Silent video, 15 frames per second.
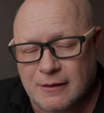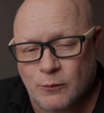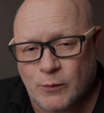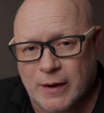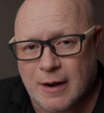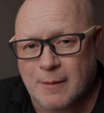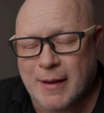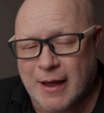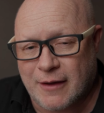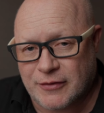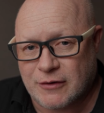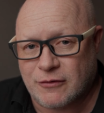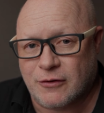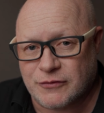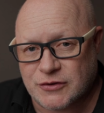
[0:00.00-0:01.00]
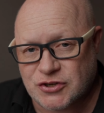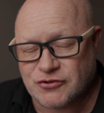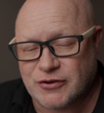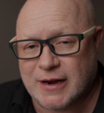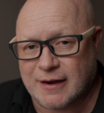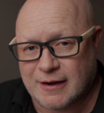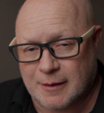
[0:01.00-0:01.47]
when I'm out there on the
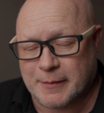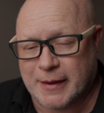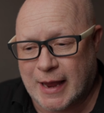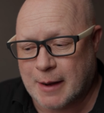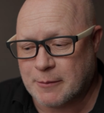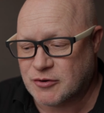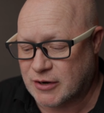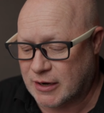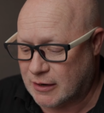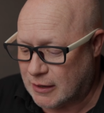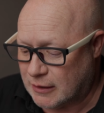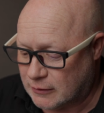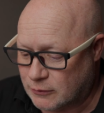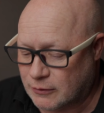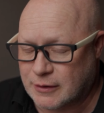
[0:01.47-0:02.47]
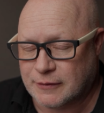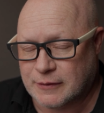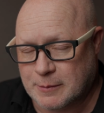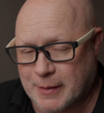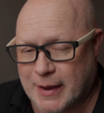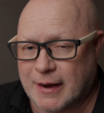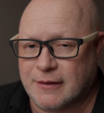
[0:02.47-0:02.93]
street and I'm capturing and I look at
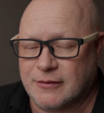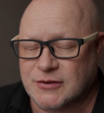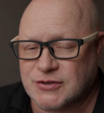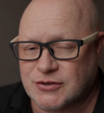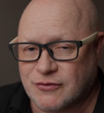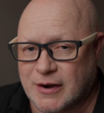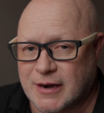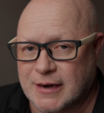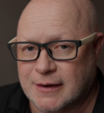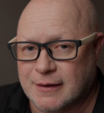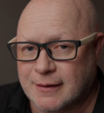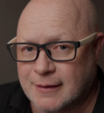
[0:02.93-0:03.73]
the back of the screen